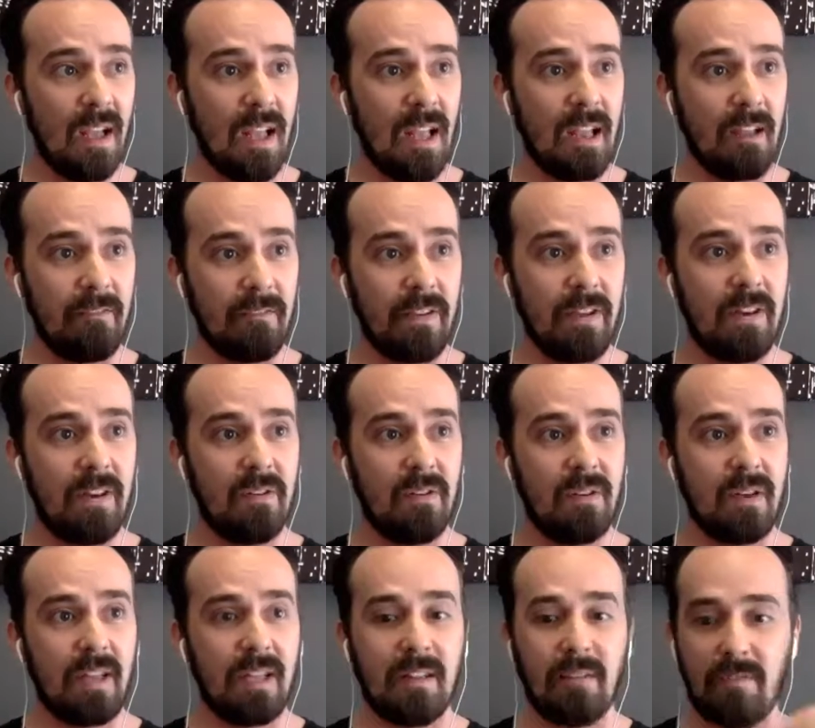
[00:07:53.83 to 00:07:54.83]
If you
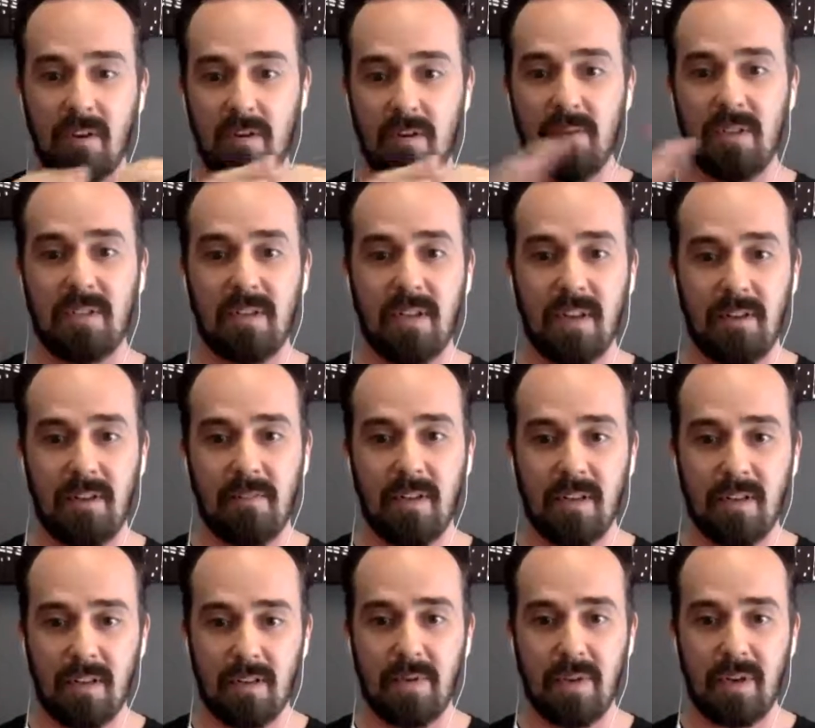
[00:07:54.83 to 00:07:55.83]
don't get the verbal side of it,
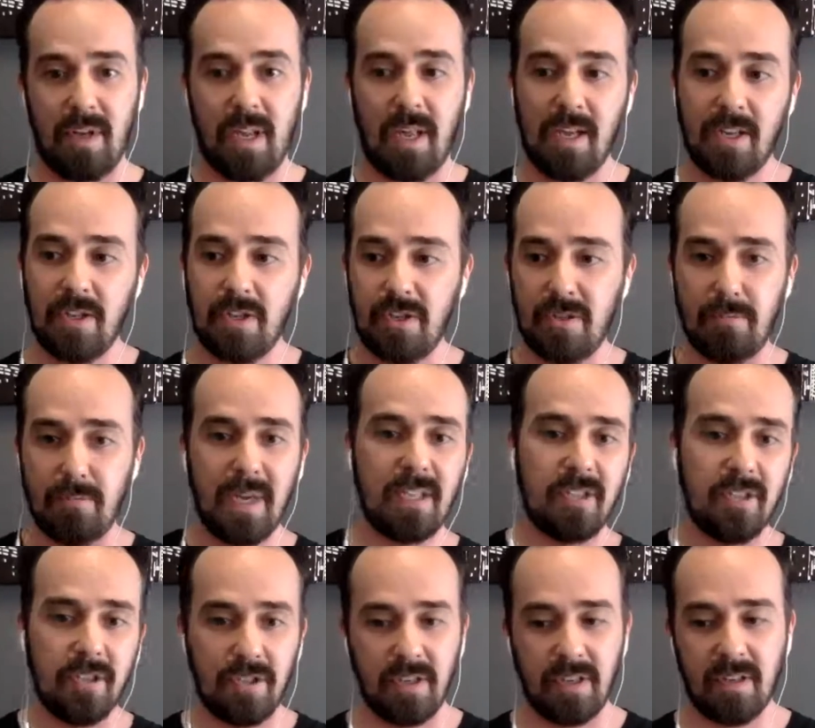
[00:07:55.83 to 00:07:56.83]
the communication, your
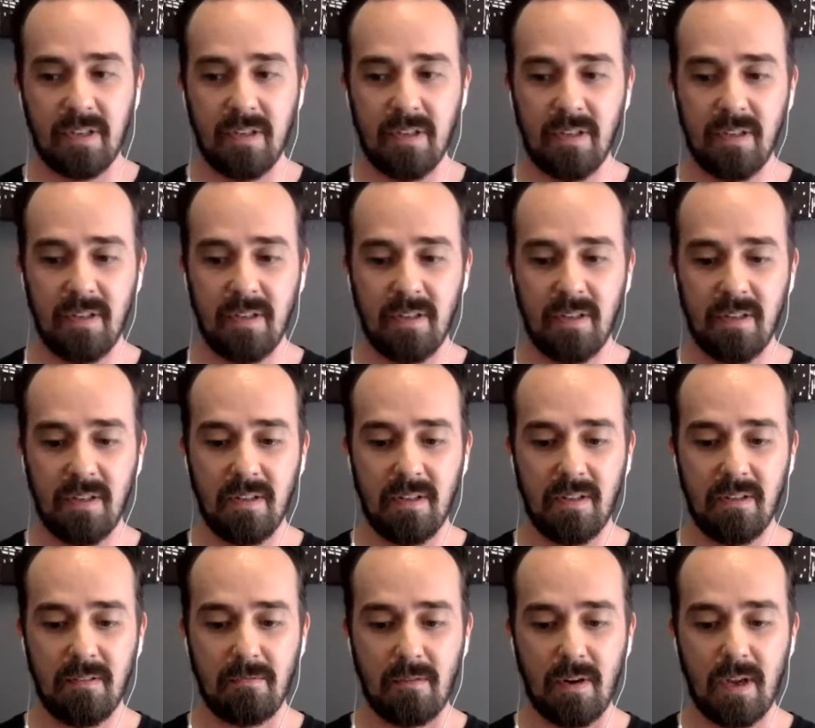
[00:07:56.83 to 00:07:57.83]
messaging,
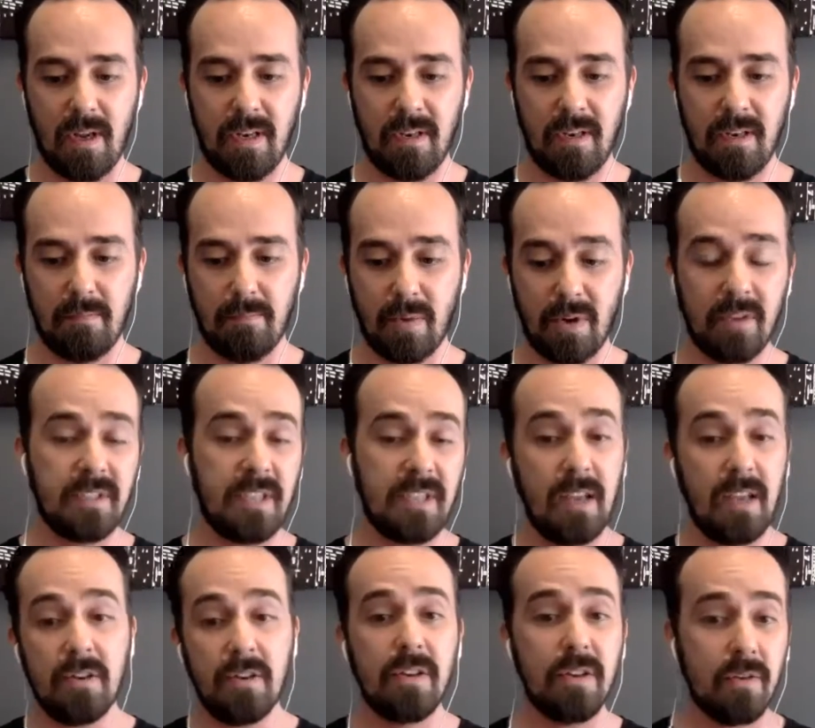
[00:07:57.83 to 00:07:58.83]
right? But
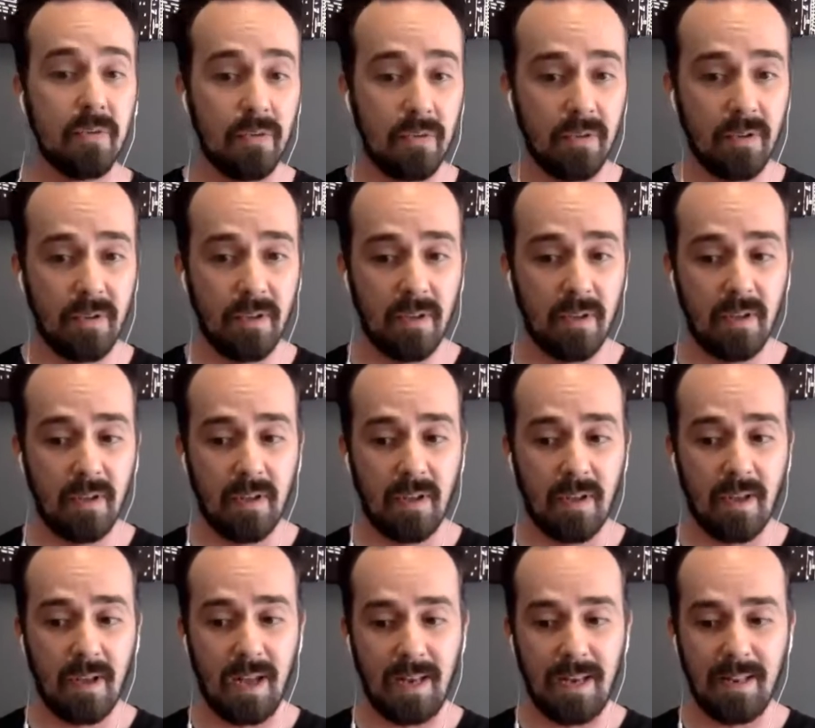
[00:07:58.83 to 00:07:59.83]
say you do,
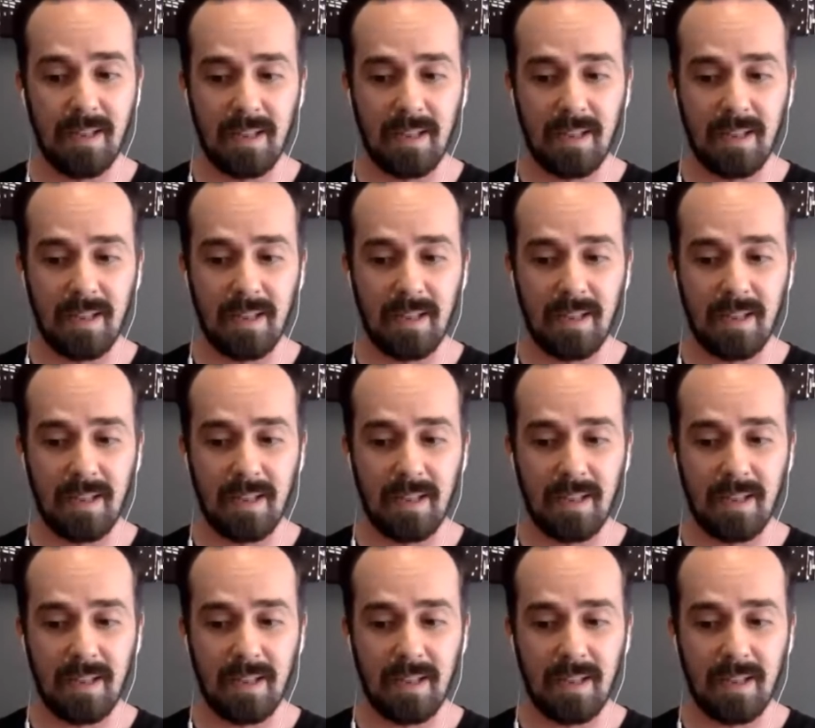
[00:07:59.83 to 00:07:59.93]
and